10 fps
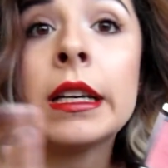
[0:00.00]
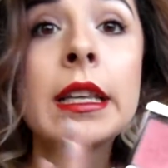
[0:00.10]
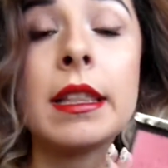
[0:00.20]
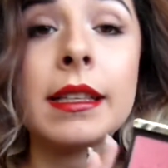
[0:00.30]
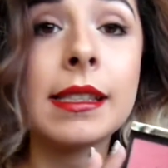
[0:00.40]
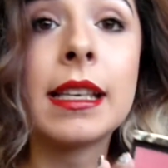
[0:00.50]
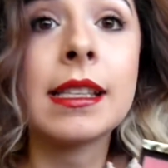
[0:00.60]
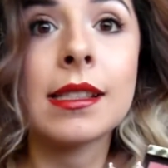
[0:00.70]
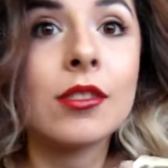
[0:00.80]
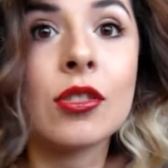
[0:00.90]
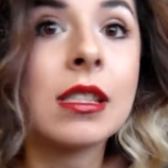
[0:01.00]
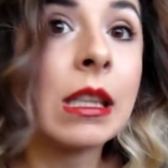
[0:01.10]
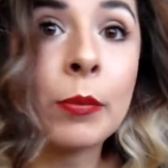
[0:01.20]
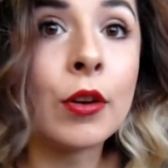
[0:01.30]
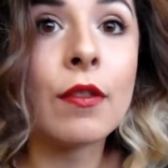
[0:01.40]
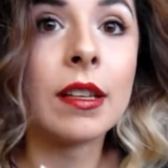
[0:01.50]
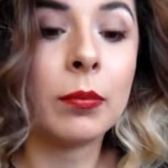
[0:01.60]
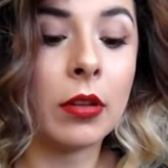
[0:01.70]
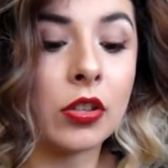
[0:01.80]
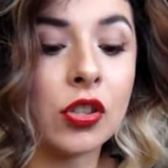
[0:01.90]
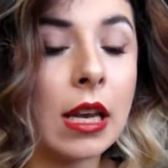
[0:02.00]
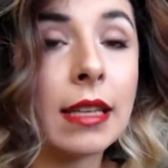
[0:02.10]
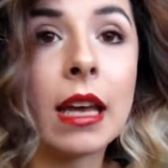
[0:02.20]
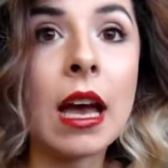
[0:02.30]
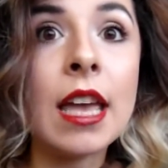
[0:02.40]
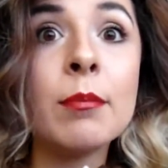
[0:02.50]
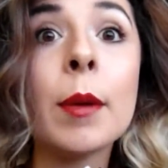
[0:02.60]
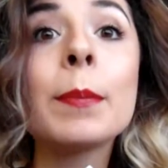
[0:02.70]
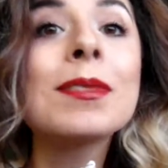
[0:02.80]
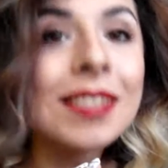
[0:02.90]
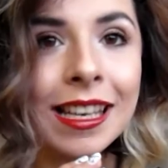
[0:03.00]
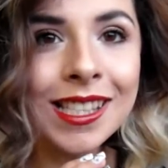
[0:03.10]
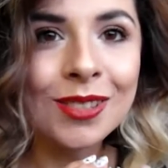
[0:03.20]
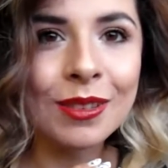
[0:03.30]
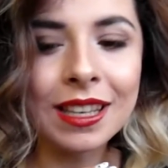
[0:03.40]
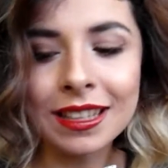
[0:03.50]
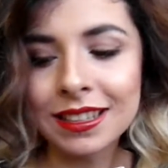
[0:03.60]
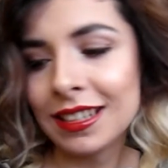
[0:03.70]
This is just the perfect blush and I'm obsessed with it.